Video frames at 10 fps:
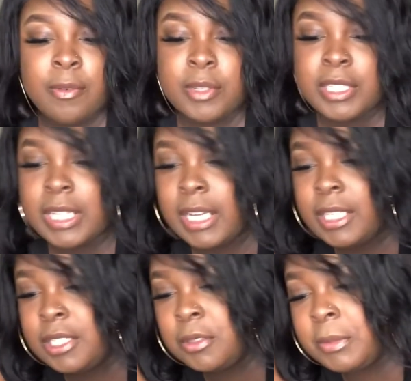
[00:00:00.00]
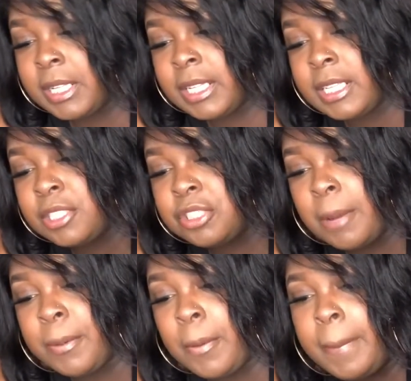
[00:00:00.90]
is Honeydew Melon,
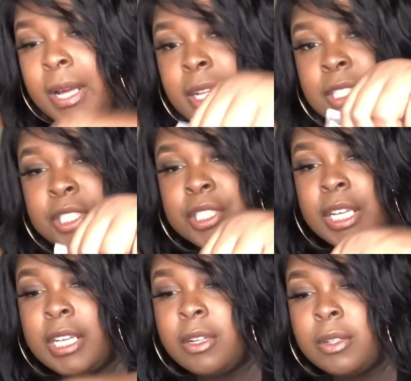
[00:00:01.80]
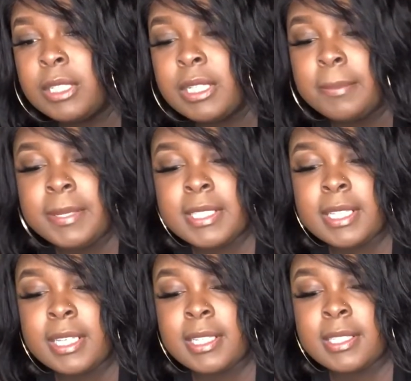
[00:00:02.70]
Tropical Punch, and Golden
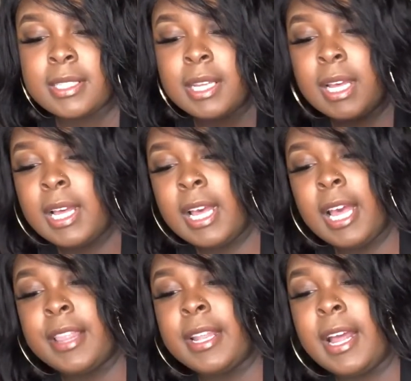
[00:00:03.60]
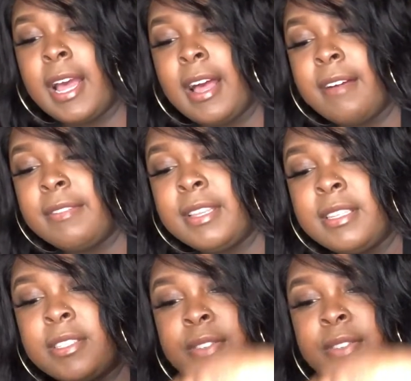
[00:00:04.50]
Hibiscus. And then I have these